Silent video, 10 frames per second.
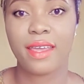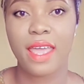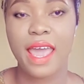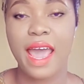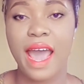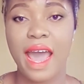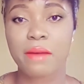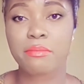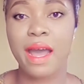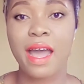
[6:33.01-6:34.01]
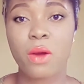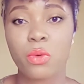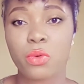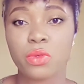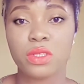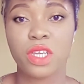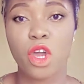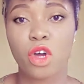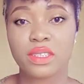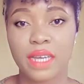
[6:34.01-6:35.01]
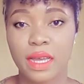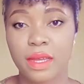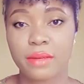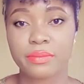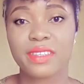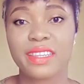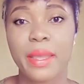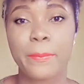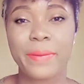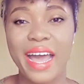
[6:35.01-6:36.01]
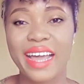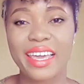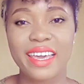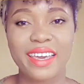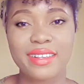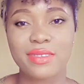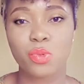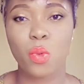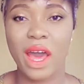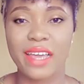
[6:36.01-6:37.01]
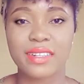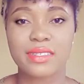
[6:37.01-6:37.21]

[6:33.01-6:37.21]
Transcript: Akpa di ocha. The bag is white.